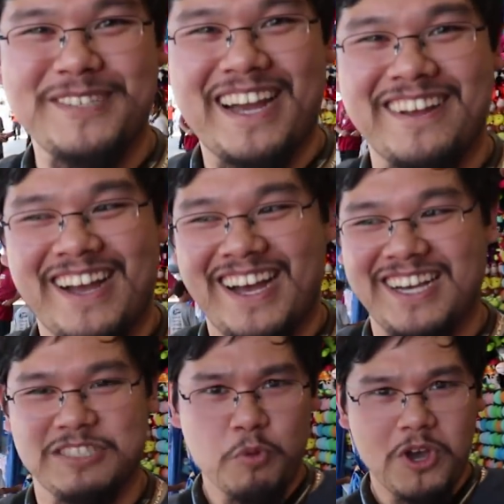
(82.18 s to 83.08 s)
dragon,
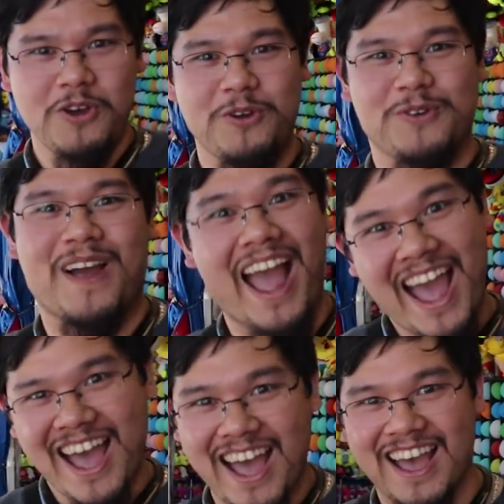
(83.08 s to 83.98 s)
guys. Woo! How many
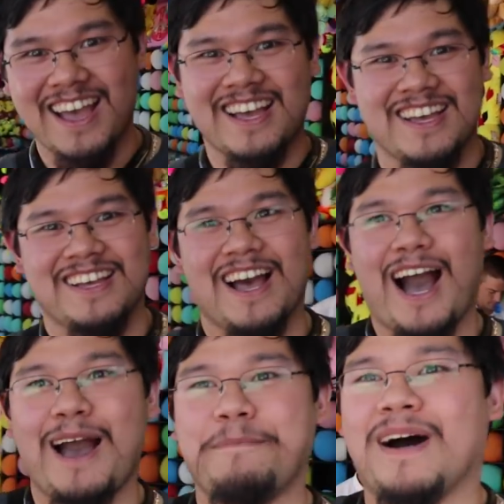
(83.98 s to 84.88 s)
balloons did you pop?
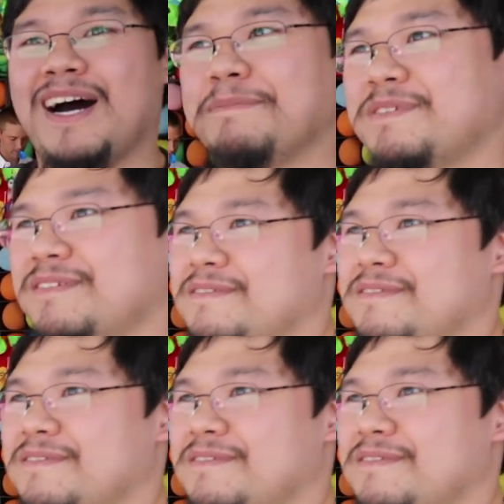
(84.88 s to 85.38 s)
I popped